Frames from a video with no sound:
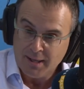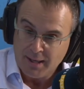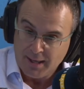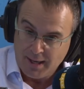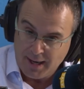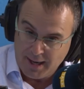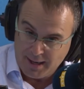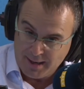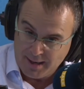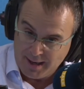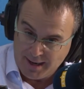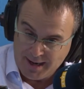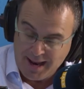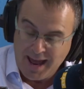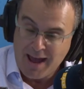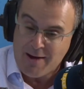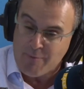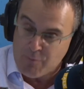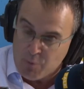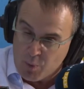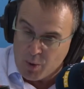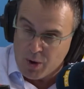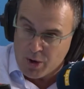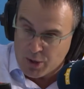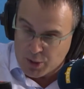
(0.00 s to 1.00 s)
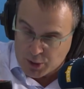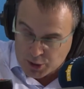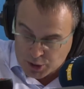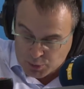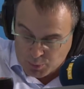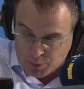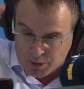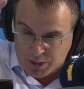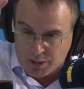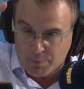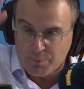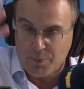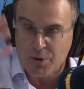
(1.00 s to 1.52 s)
and have words
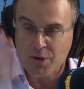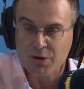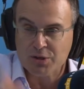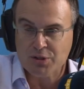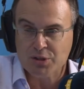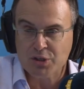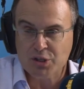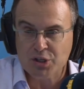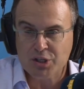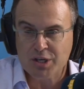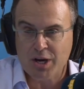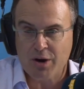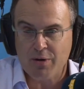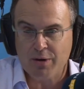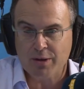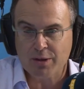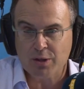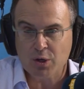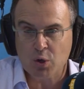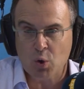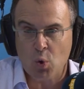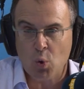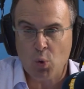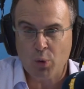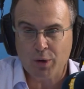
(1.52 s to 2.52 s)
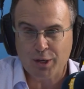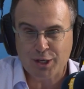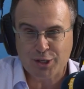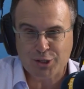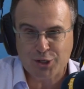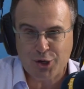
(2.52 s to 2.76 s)
with the person sharing the corny